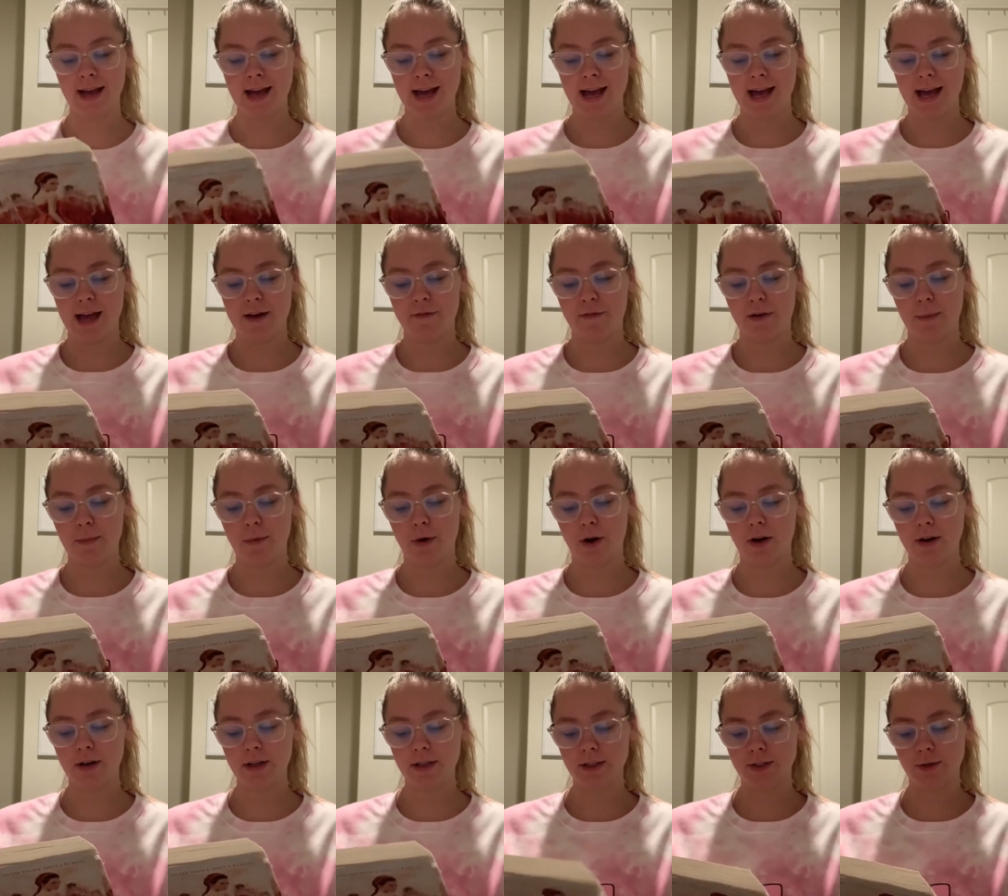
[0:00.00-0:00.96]
If I'm
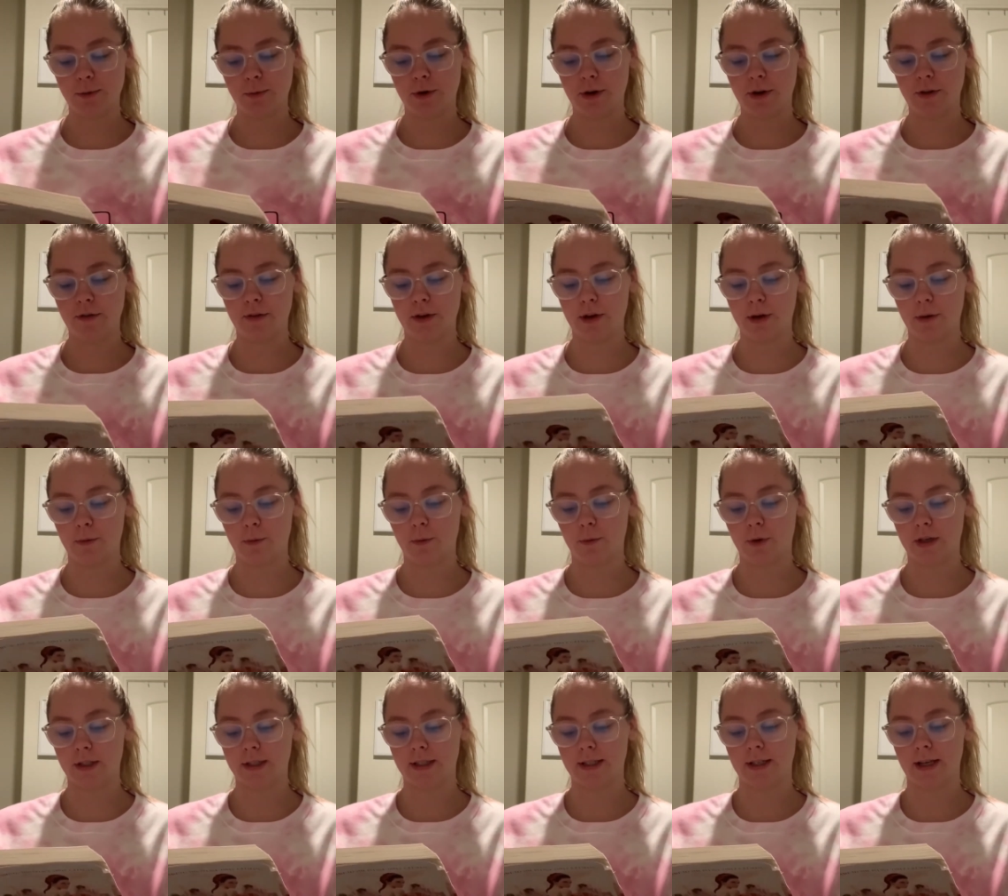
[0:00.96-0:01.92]
honest, one event
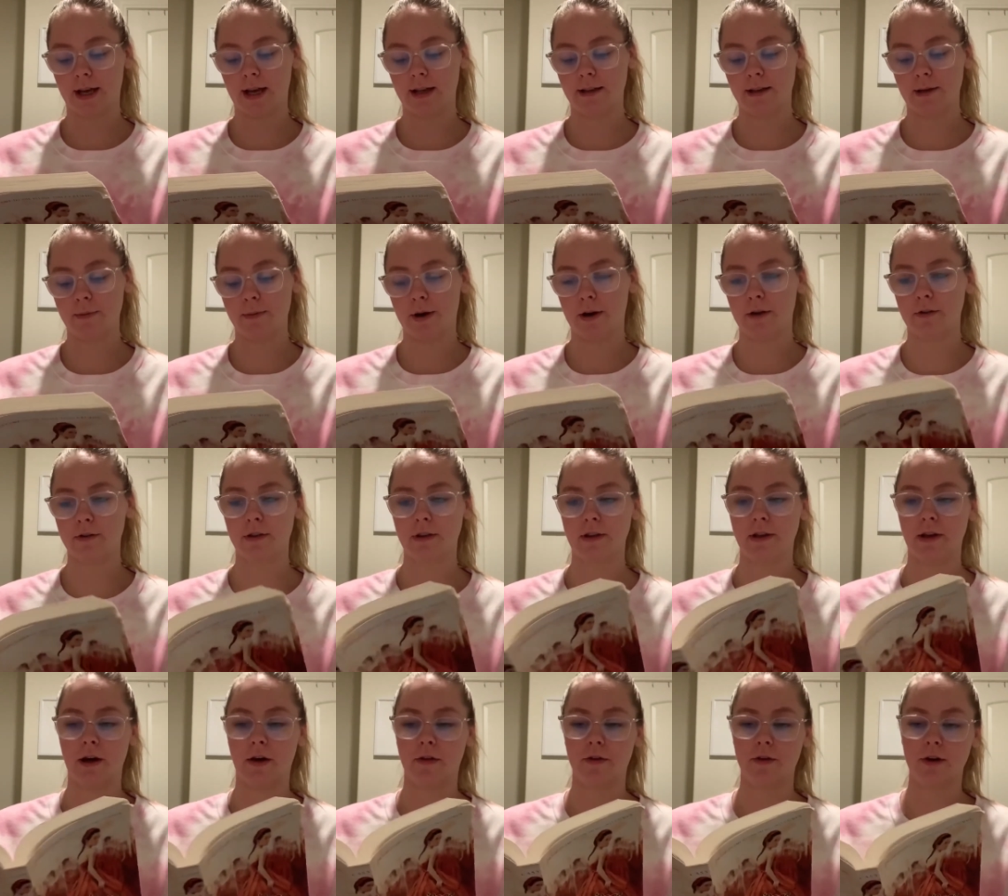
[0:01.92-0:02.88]
was slightly better than
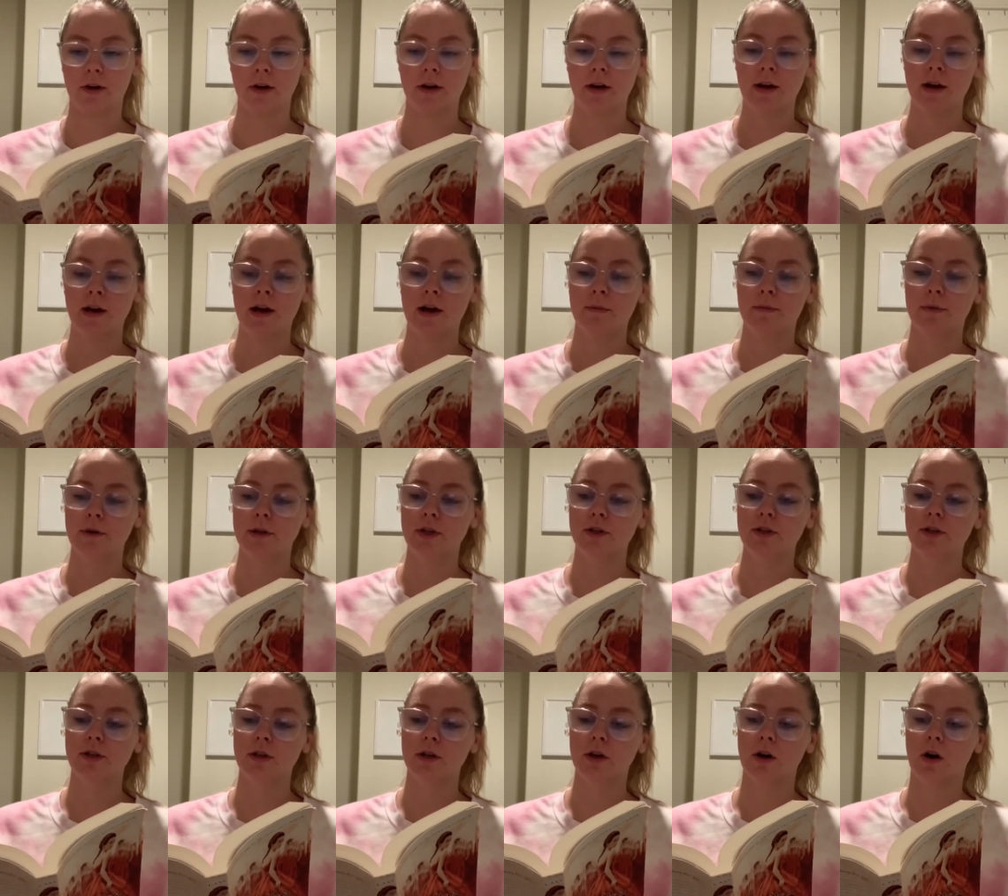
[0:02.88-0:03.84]
the other, but you
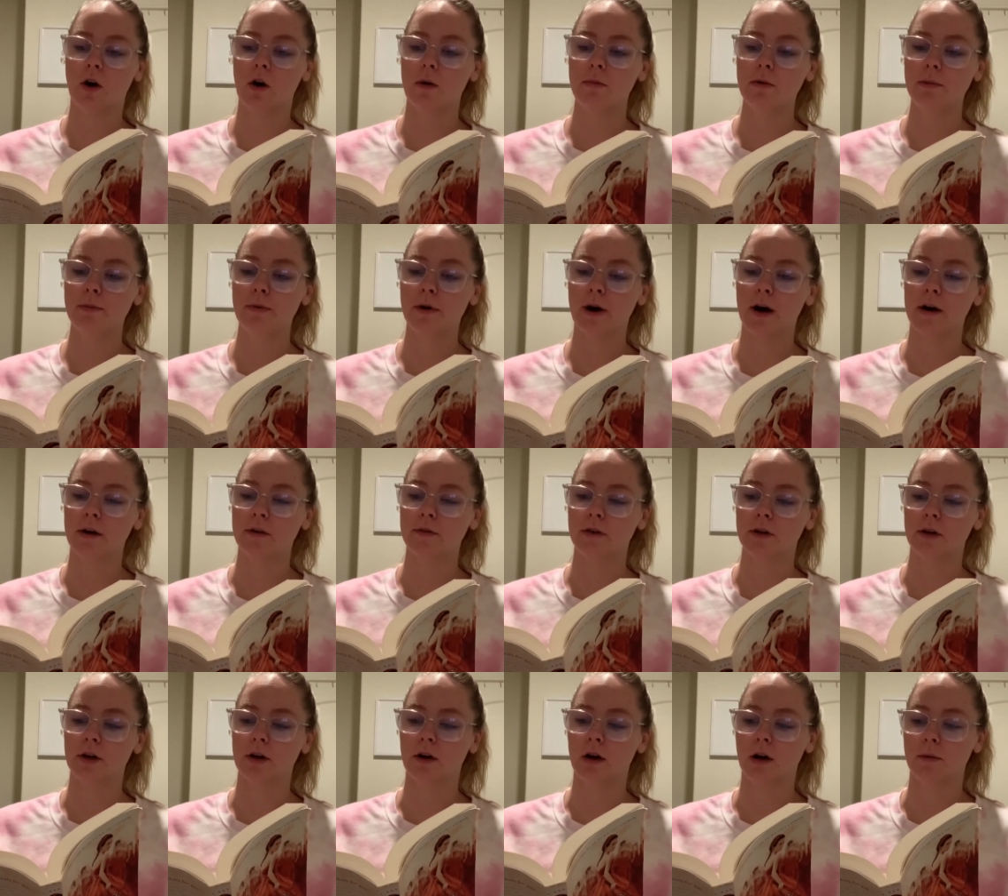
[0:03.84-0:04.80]
should all be proud of
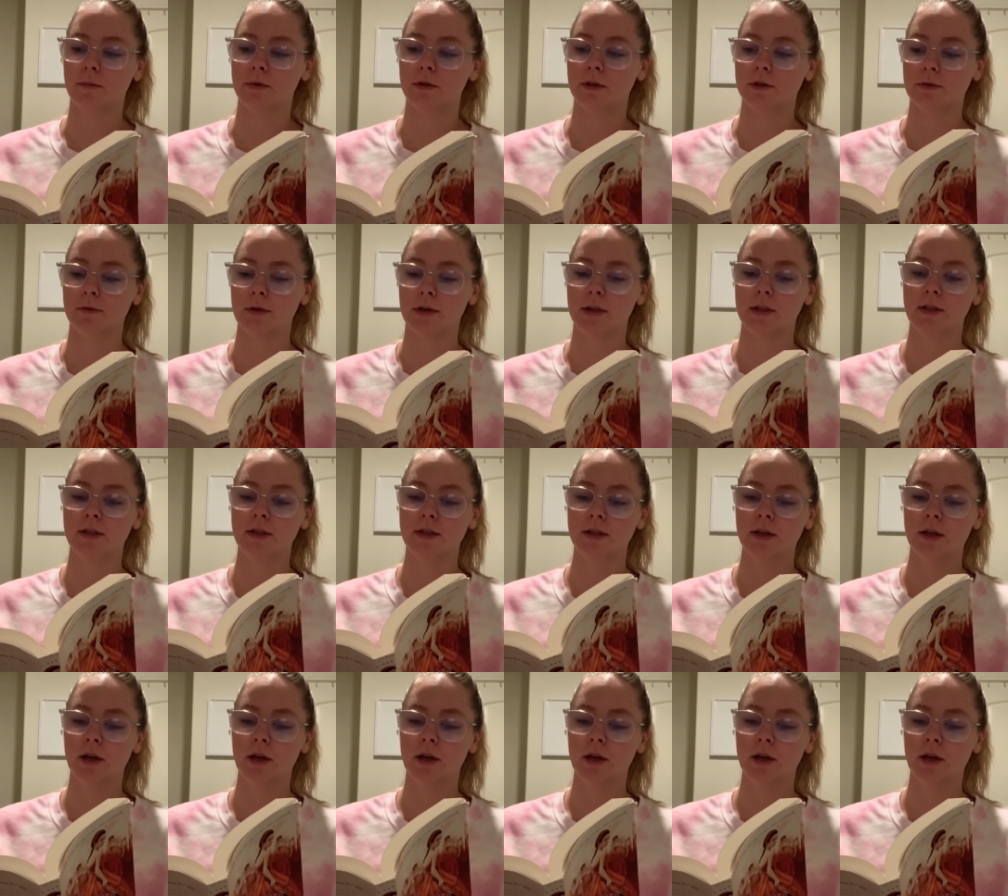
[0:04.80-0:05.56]
your accomplishments.